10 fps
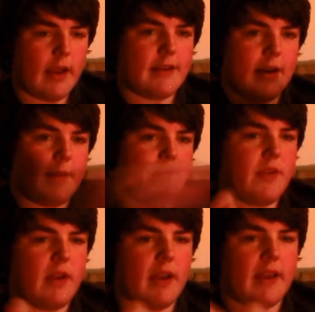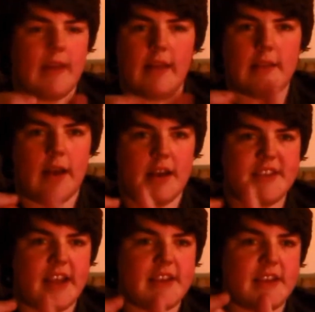And yeah, in that
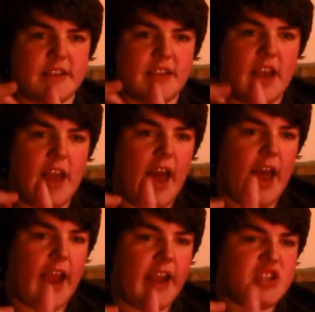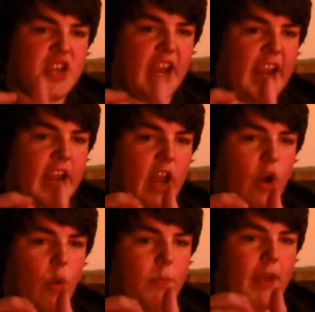last sentence, HELPME